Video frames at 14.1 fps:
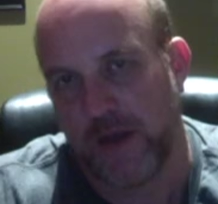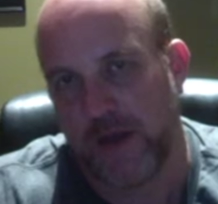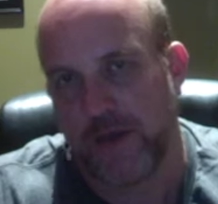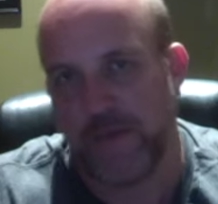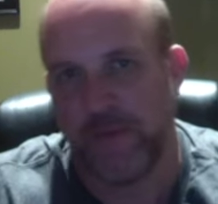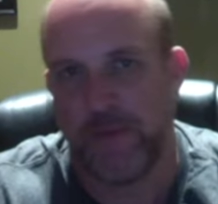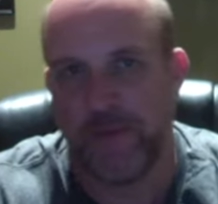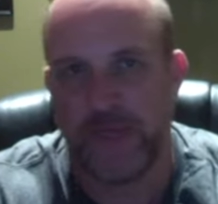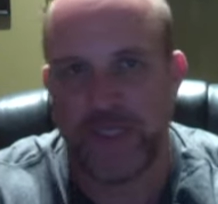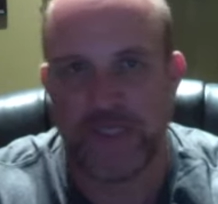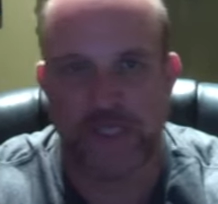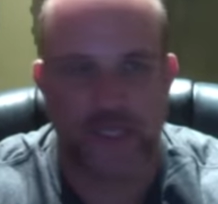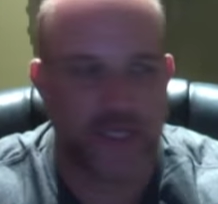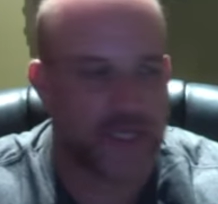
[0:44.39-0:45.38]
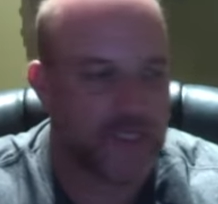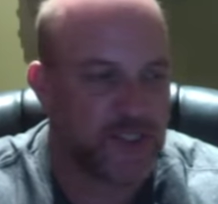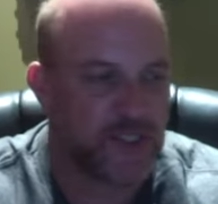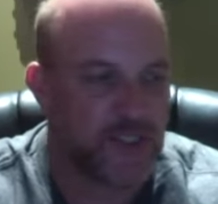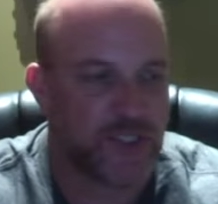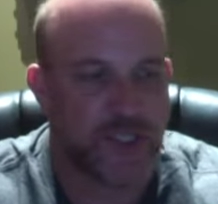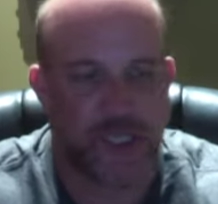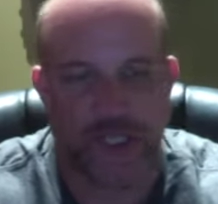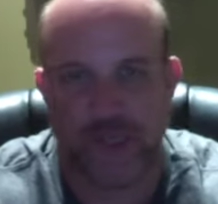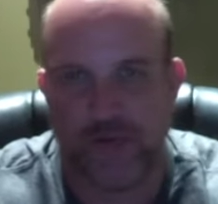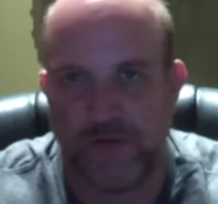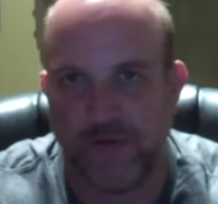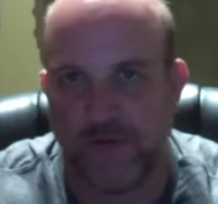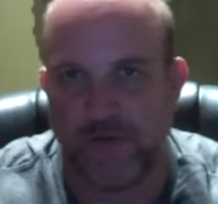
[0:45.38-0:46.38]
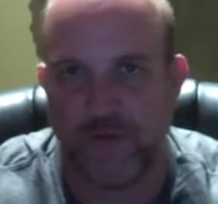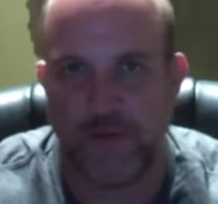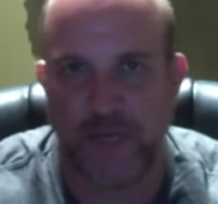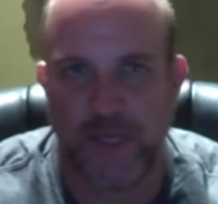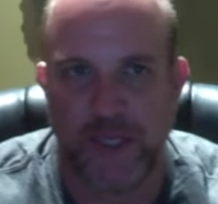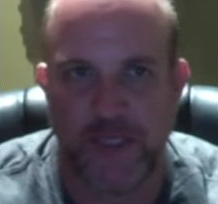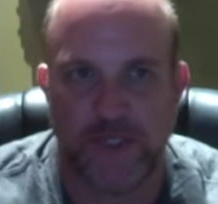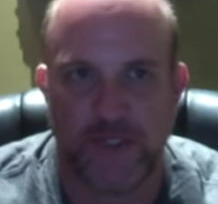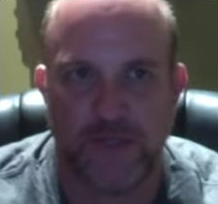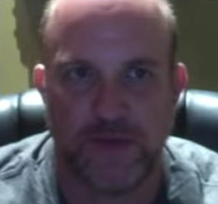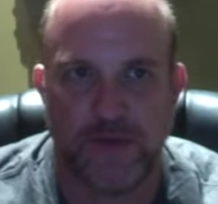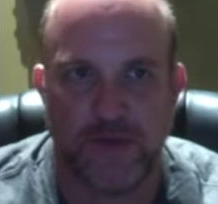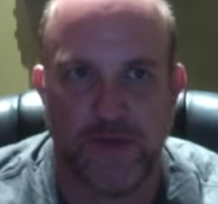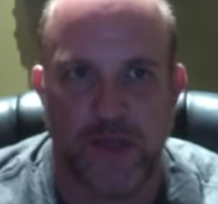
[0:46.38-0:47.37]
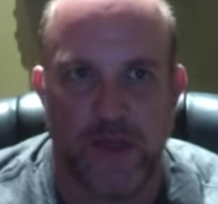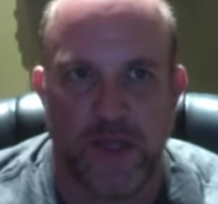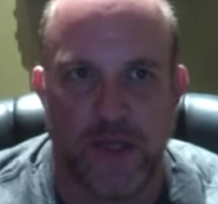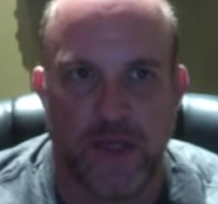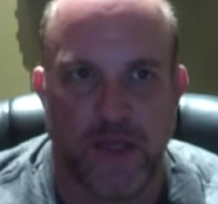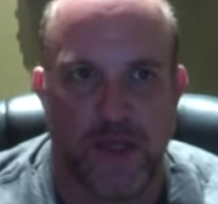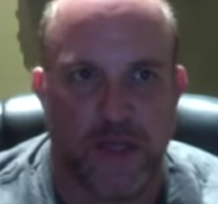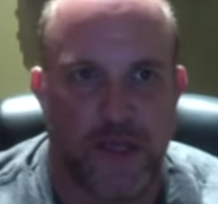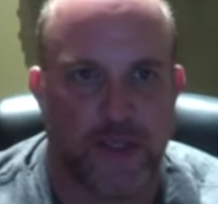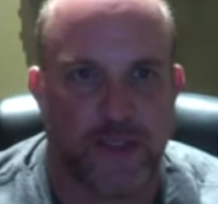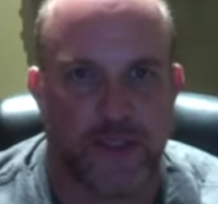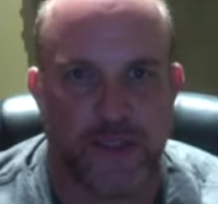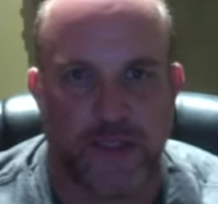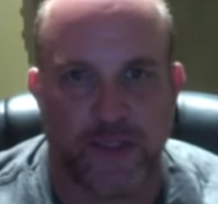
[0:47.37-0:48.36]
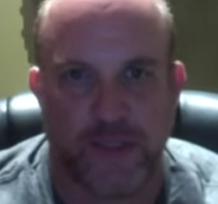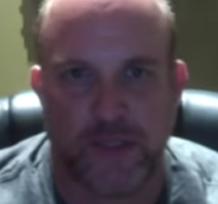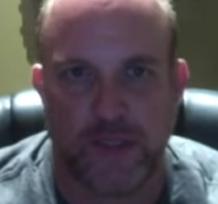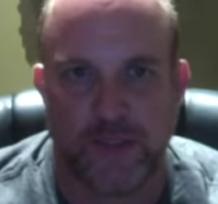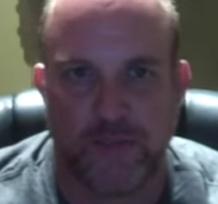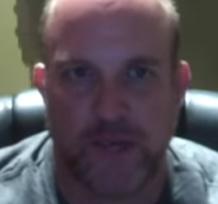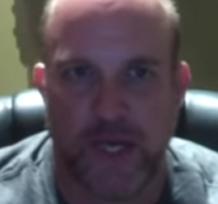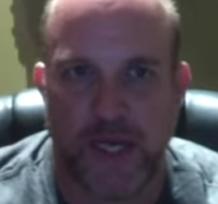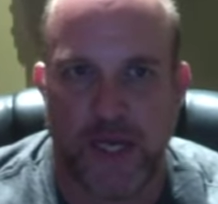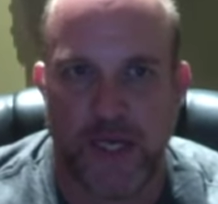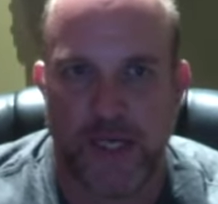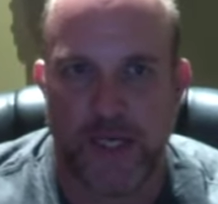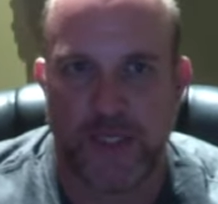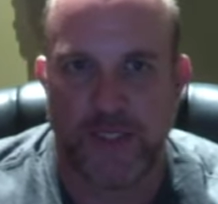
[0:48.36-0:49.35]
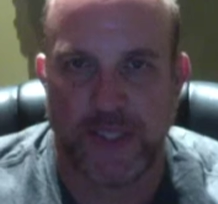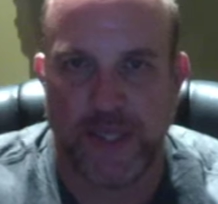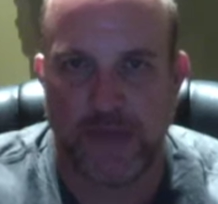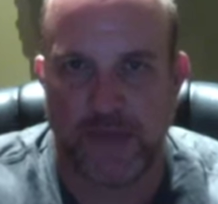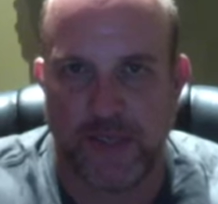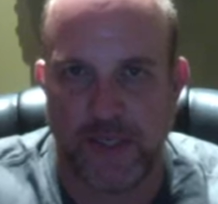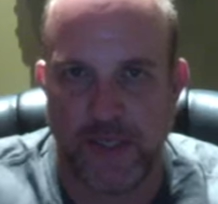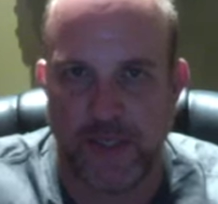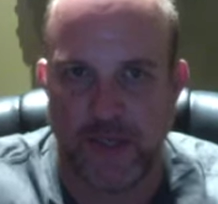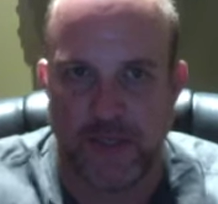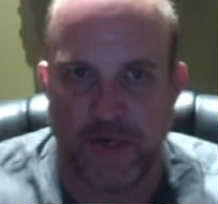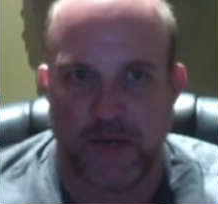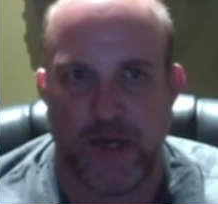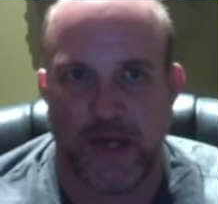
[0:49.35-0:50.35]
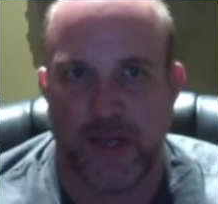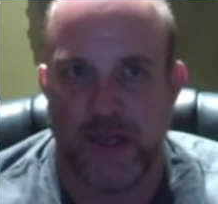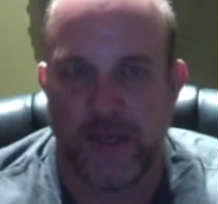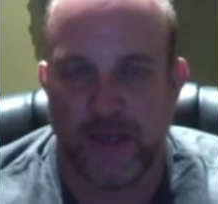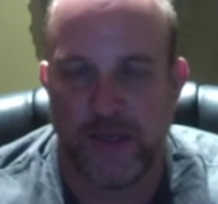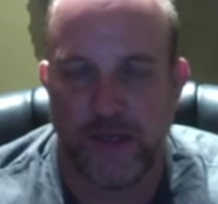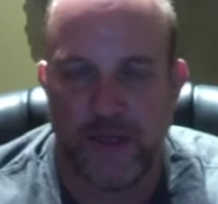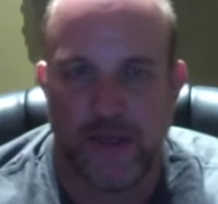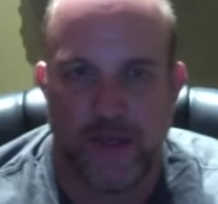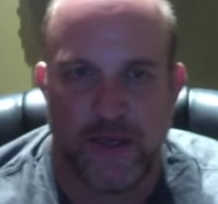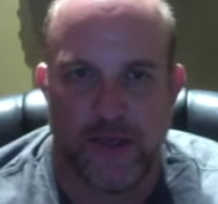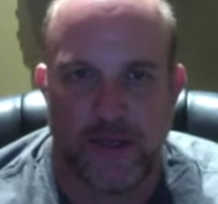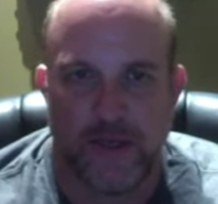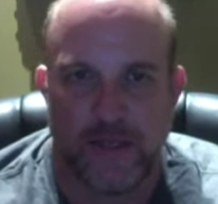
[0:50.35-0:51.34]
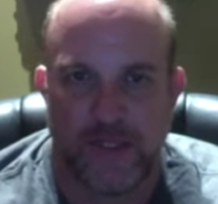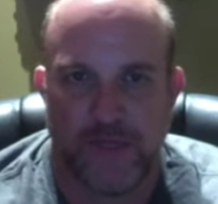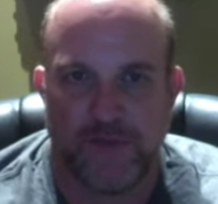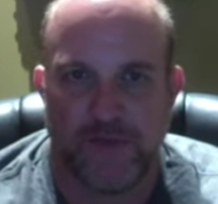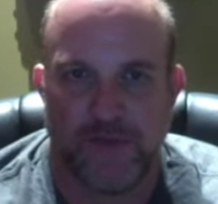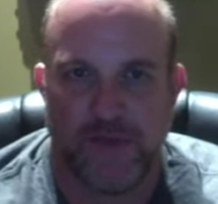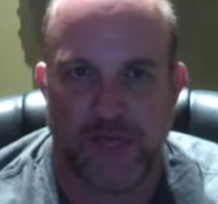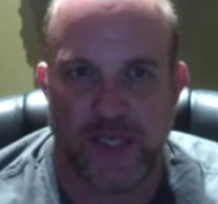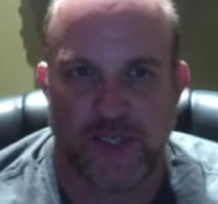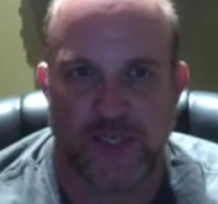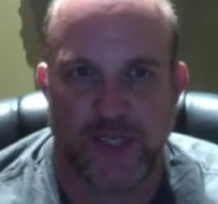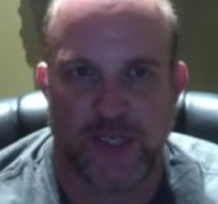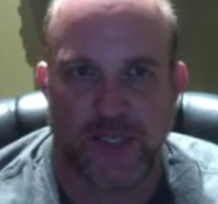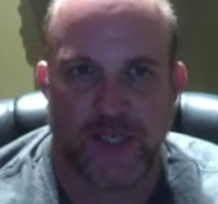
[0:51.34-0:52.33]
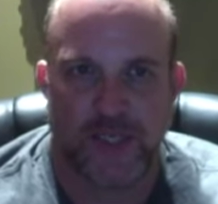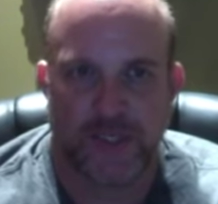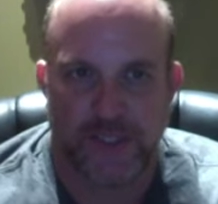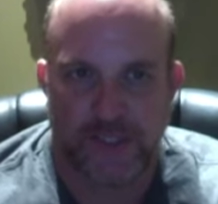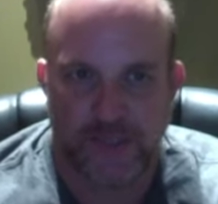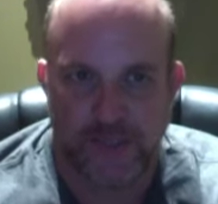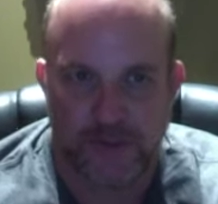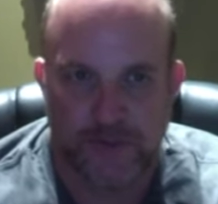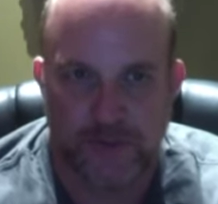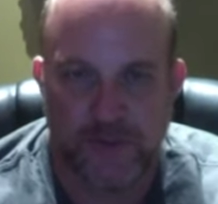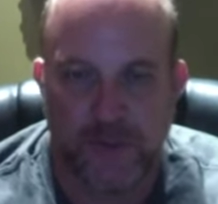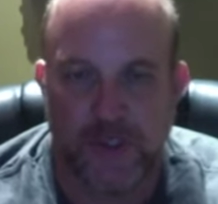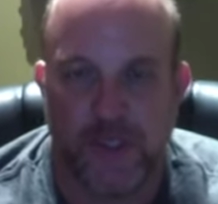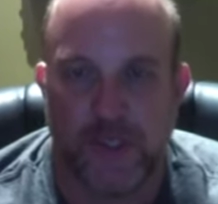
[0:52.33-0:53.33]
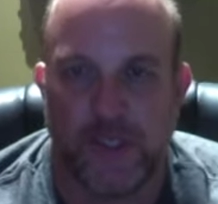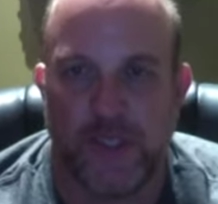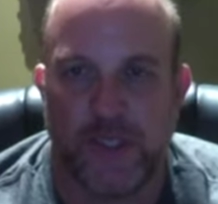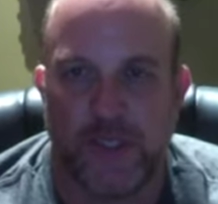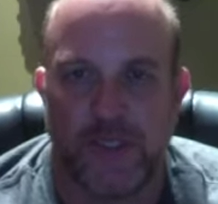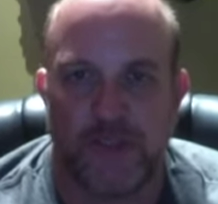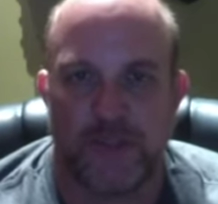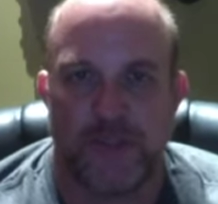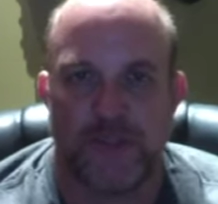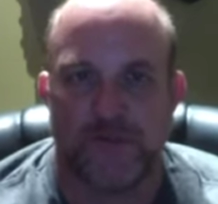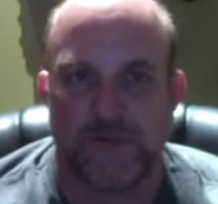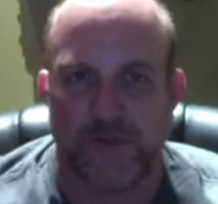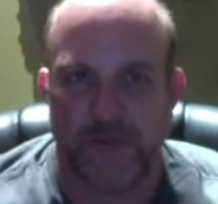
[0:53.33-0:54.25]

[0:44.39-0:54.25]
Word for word: Um, but basically, it's just a channel for me to get uh, my ideas out there and uh, different things that I like to do in different